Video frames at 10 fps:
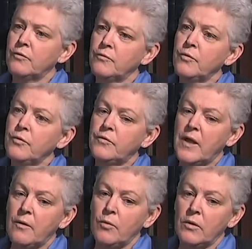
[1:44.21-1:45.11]
the rules
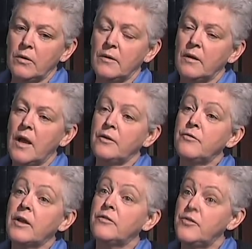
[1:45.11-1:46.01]
that will
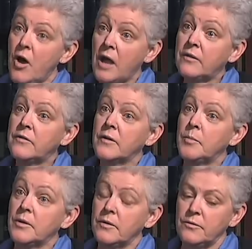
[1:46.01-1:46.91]
address
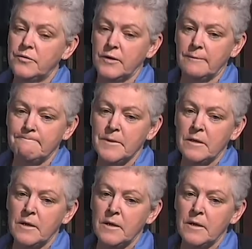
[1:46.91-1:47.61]
toxic pollution,